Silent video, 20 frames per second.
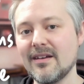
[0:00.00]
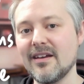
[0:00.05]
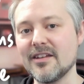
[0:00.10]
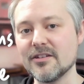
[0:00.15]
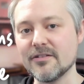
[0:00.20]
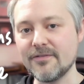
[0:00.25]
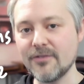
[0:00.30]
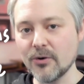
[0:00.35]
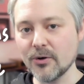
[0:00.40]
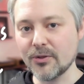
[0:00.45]
And
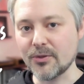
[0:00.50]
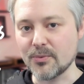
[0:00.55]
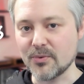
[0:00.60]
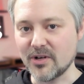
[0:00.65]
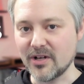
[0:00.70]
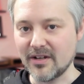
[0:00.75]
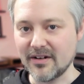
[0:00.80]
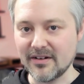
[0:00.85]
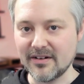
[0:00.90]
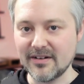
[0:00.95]
the fourth
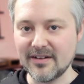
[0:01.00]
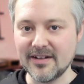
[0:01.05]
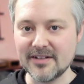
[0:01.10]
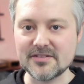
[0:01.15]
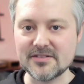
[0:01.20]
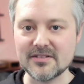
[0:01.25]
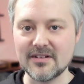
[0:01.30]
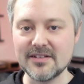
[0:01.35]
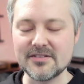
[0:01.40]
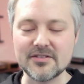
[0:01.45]
one, it's
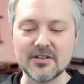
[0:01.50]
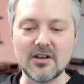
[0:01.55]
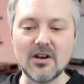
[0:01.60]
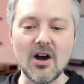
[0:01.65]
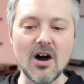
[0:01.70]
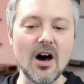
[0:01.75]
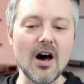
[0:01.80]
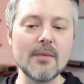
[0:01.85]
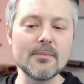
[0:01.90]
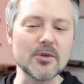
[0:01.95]
a, it's a
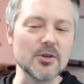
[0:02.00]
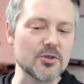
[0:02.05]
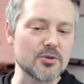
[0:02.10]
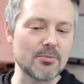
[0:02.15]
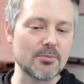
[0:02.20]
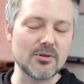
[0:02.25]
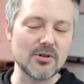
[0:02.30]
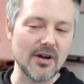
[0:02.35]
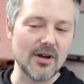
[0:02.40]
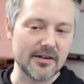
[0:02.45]
commerce
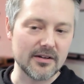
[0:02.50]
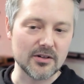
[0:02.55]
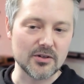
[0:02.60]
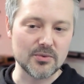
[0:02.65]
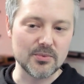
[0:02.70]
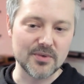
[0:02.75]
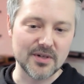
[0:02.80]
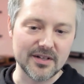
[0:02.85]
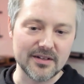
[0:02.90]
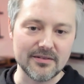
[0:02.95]

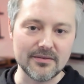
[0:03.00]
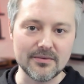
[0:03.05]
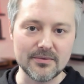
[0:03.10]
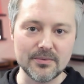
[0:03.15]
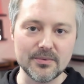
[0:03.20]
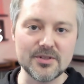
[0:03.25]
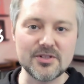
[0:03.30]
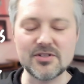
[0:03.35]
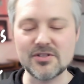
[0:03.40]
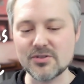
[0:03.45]
product one,
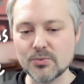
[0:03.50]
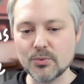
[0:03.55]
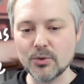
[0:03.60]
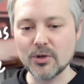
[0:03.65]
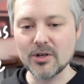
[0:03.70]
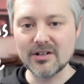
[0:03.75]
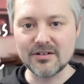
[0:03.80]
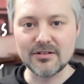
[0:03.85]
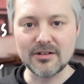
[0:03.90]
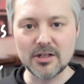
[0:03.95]
which is
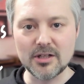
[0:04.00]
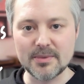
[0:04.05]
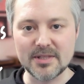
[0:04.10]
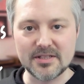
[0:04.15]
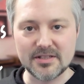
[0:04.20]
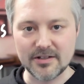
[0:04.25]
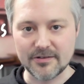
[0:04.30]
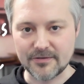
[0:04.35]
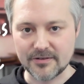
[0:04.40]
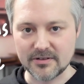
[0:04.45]
worded a little bit
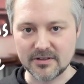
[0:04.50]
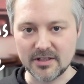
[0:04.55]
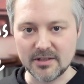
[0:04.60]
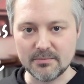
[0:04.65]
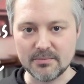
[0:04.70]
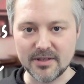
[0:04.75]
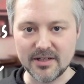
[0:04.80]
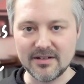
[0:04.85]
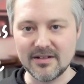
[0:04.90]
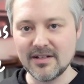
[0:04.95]
differently,
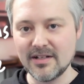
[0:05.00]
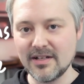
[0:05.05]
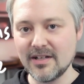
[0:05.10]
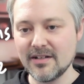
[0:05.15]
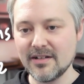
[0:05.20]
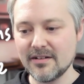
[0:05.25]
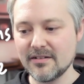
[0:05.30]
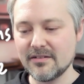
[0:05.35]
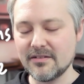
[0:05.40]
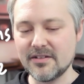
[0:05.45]
but
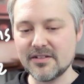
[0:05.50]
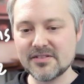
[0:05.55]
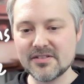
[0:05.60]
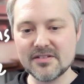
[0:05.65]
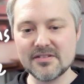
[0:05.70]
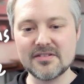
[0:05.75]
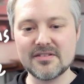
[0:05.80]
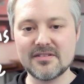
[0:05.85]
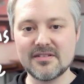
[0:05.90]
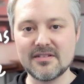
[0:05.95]
this
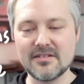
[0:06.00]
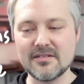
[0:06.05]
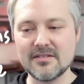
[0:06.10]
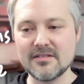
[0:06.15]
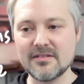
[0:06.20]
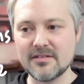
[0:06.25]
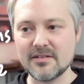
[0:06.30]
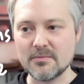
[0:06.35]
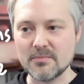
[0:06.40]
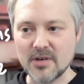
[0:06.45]
is
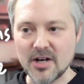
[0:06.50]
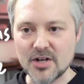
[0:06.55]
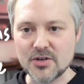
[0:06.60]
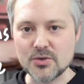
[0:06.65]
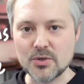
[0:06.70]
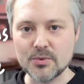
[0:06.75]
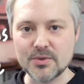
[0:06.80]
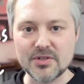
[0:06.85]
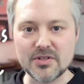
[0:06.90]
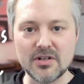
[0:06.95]
the
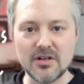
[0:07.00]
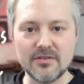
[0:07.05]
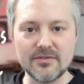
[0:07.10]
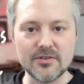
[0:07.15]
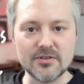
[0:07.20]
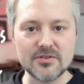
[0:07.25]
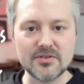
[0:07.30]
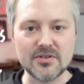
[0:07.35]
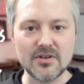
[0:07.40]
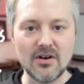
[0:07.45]
module which
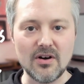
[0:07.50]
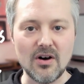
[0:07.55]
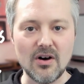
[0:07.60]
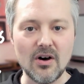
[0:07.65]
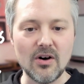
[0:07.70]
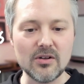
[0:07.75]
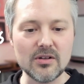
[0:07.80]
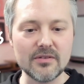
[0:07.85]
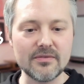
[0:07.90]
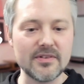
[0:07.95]
covers
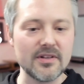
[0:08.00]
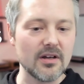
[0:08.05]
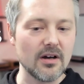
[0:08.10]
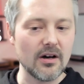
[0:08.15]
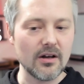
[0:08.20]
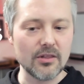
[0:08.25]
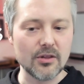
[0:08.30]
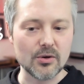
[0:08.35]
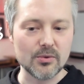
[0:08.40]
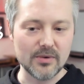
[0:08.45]
all of the
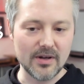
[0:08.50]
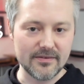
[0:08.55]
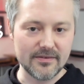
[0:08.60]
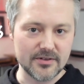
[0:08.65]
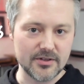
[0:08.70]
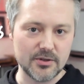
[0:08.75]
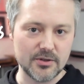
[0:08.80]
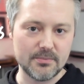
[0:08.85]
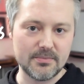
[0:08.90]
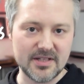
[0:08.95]
other
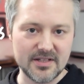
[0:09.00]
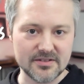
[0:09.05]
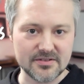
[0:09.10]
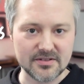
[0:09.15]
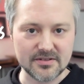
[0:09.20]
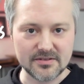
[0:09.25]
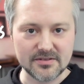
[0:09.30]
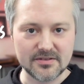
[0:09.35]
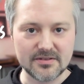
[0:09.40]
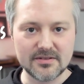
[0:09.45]
revenue
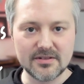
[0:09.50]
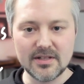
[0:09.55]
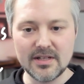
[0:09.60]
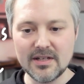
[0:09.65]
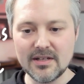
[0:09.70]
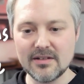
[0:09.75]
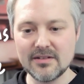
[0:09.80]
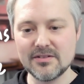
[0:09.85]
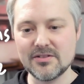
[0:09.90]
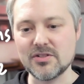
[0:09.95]
pieces.
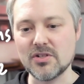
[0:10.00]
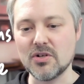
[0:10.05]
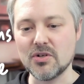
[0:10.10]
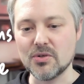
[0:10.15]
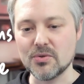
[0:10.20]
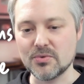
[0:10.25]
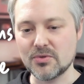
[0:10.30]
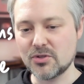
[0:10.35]
So